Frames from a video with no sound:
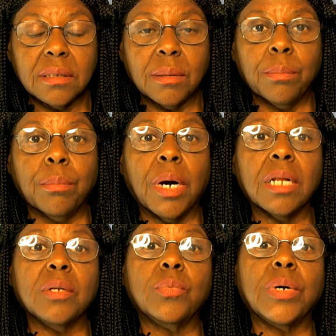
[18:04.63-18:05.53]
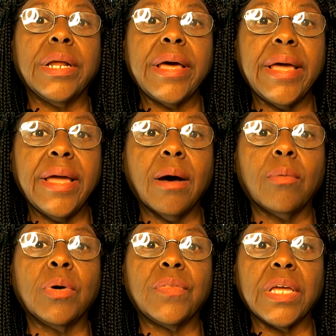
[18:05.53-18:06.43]
Mullein would help
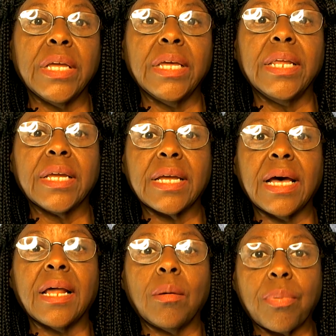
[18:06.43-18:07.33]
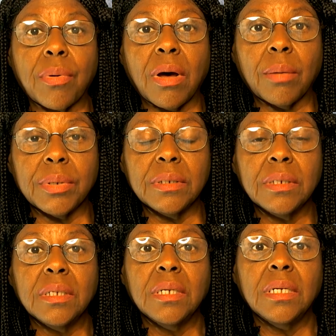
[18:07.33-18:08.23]
with any kind of problem
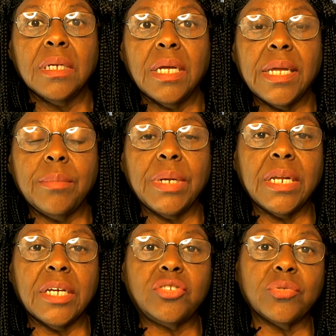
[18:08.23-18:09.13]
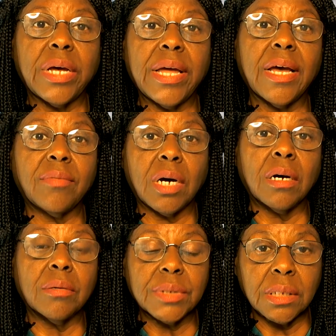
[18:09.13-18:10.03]
even that you have
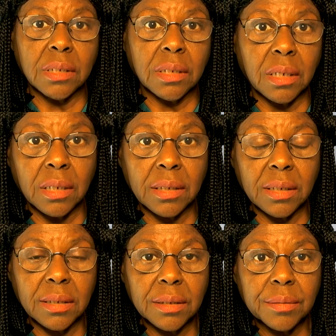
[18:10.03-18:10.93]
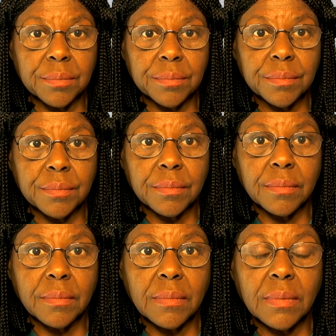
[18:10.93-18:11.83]
of the lung.
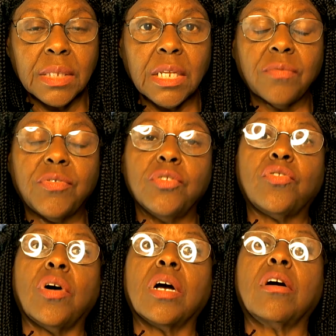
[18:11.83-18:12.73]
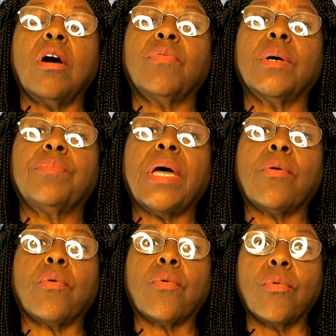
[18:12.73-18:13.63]
Then if you start coughing up that
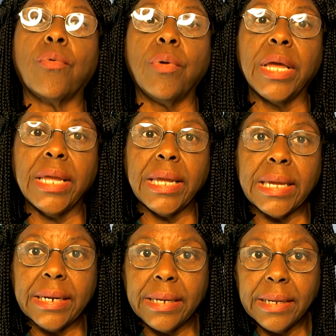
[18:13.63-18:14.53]
red,